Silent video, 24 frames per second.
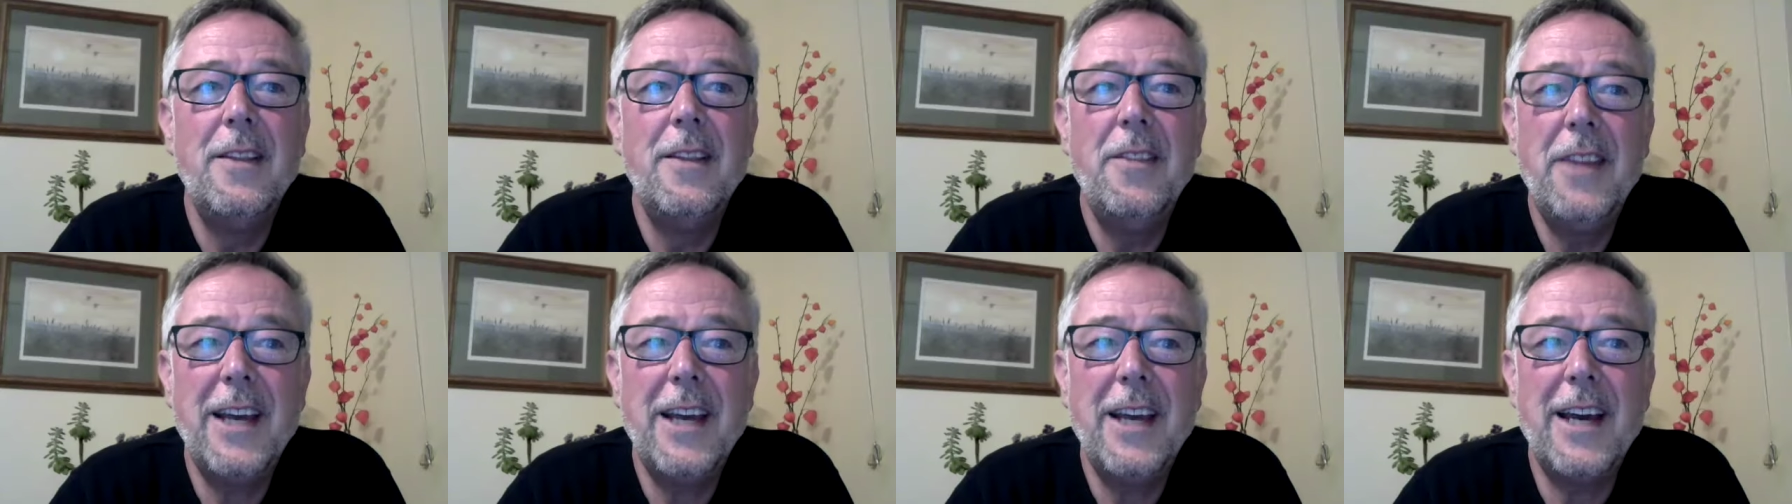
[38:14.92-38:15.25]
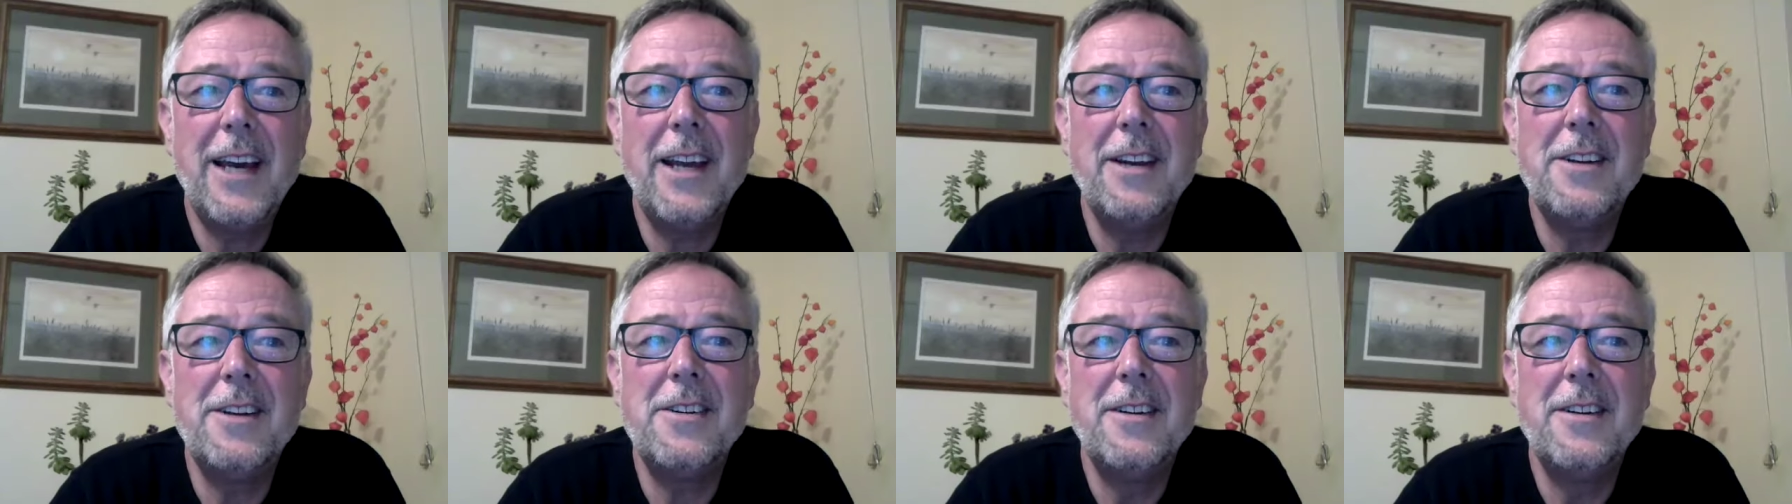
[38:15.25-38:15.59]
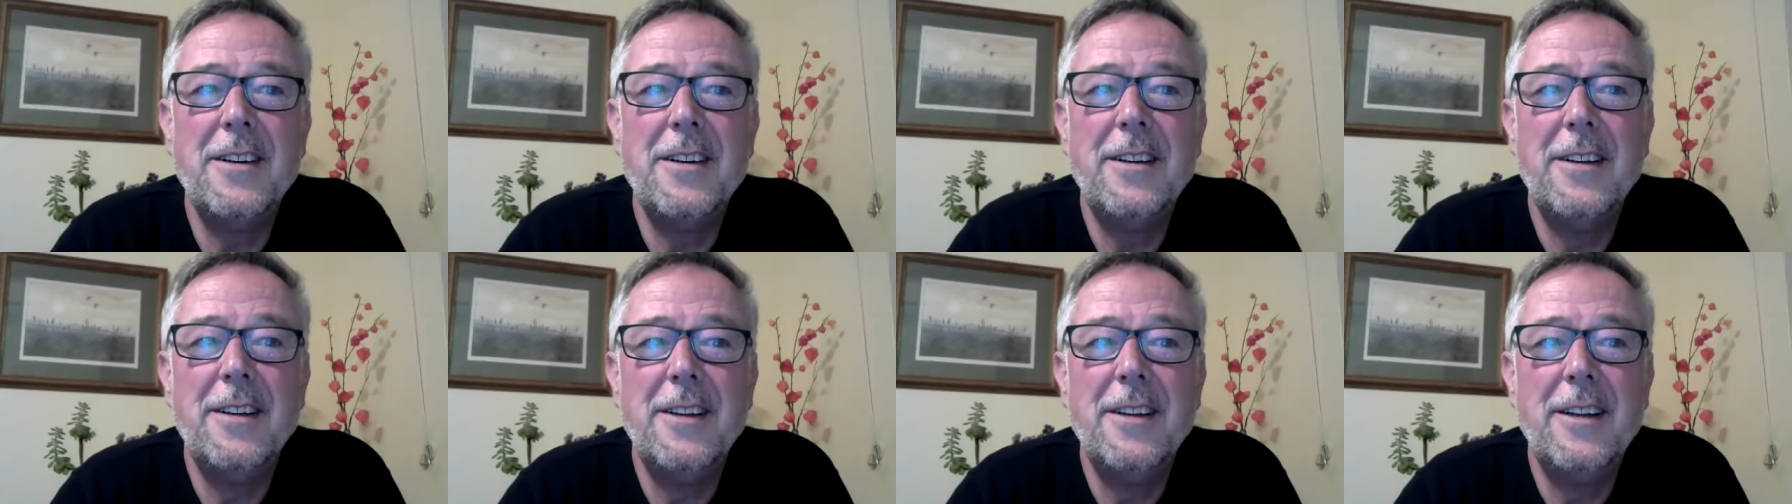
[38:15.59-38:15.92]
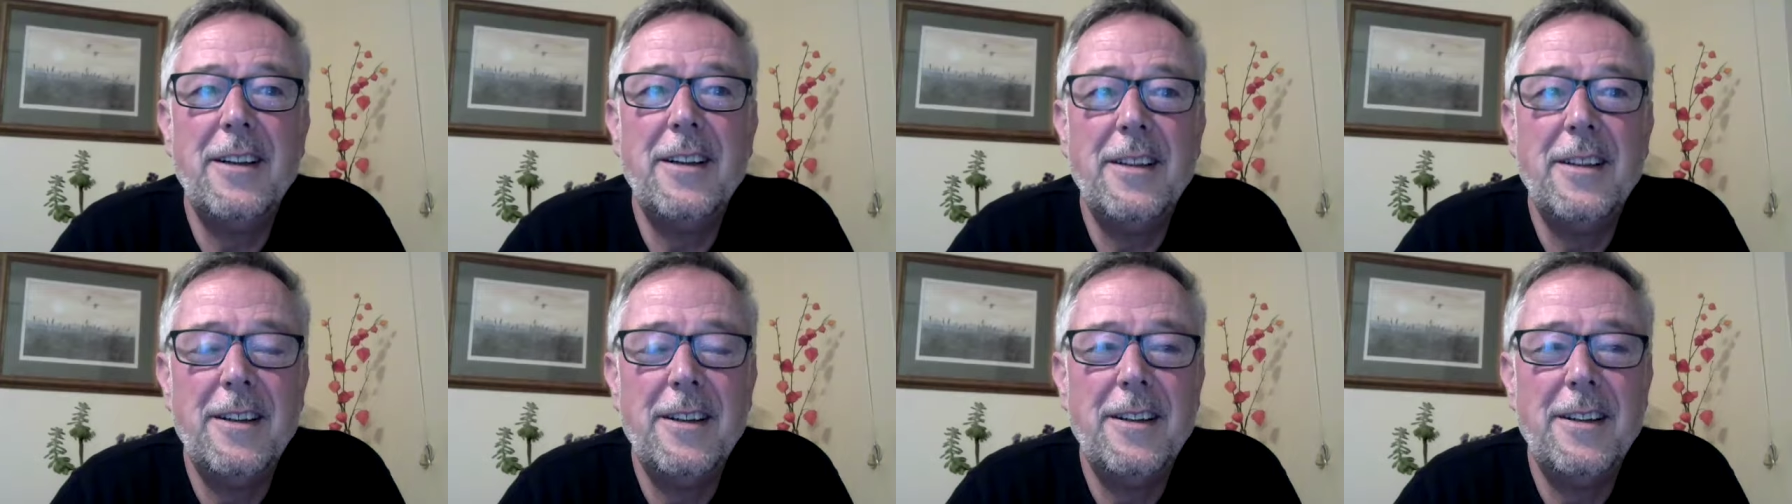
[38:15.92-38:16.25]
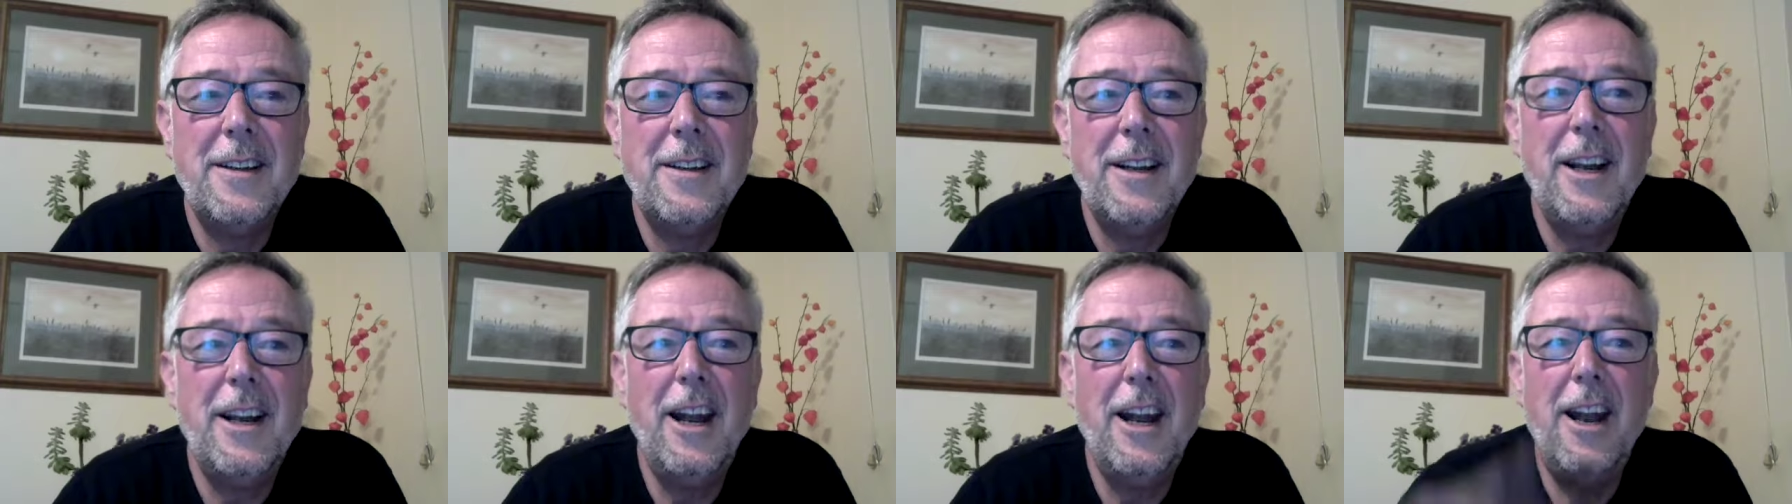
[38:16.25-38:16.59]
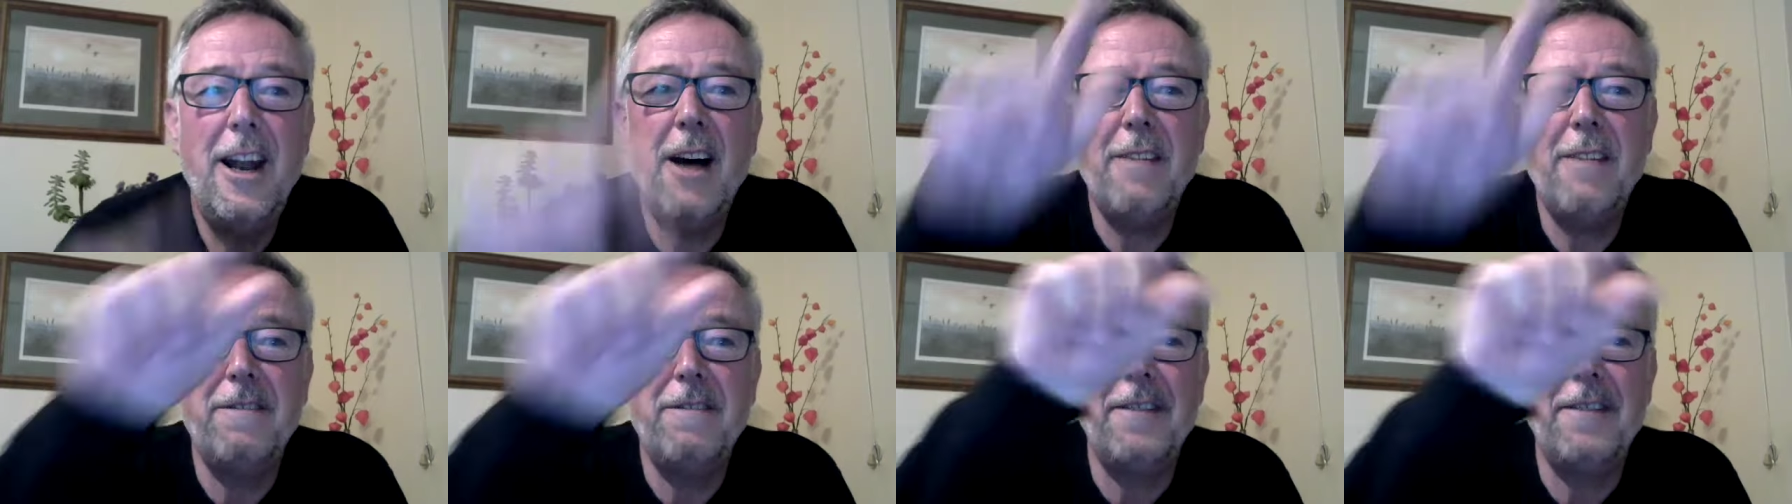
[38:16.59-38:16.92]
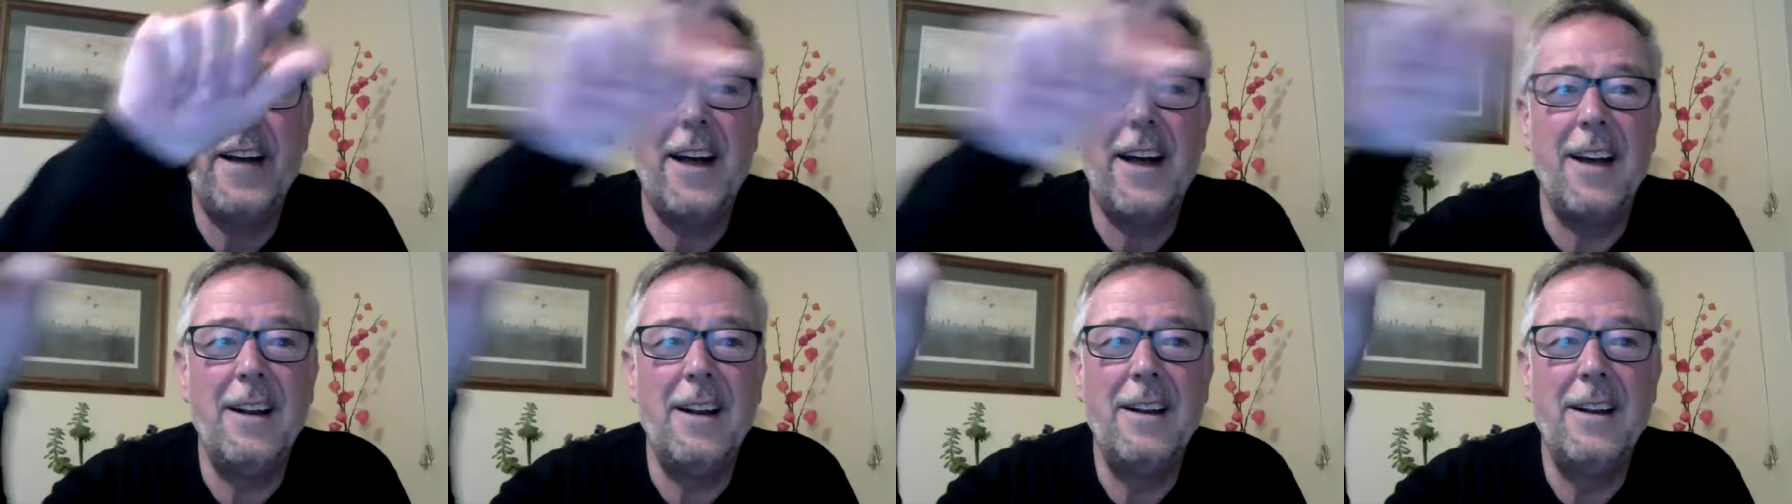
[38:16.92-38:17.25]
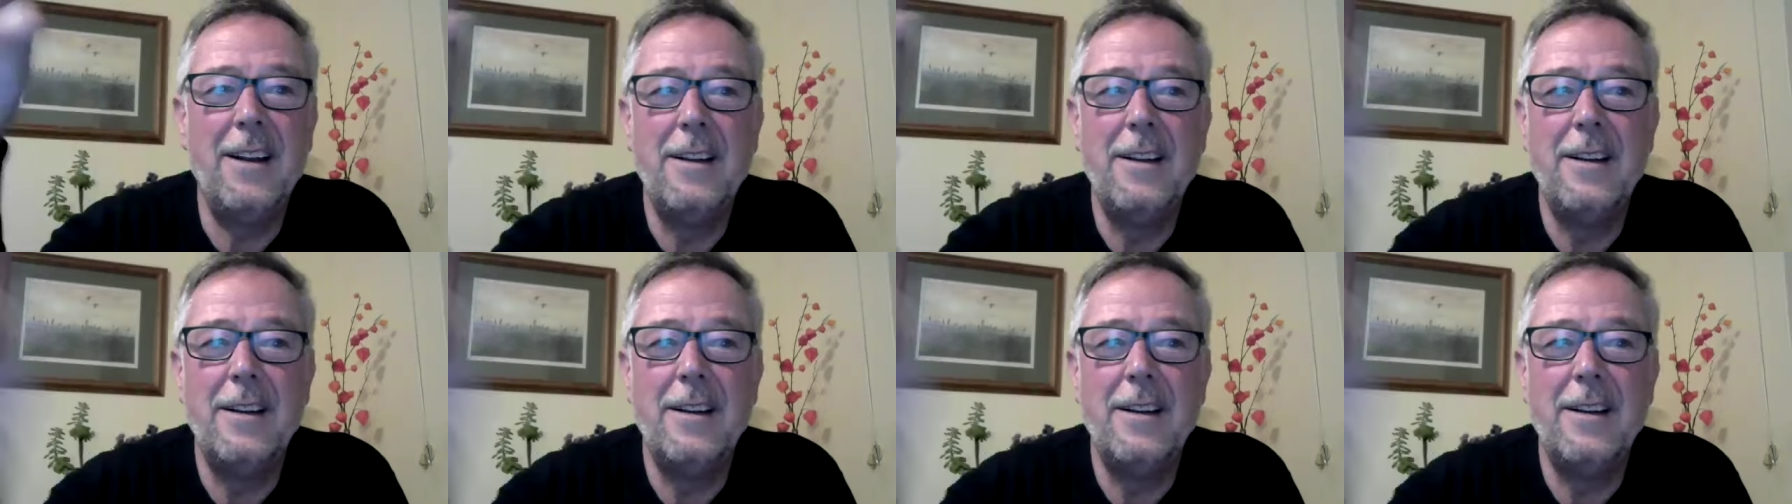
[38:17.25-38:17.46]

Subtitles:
The end. La fin.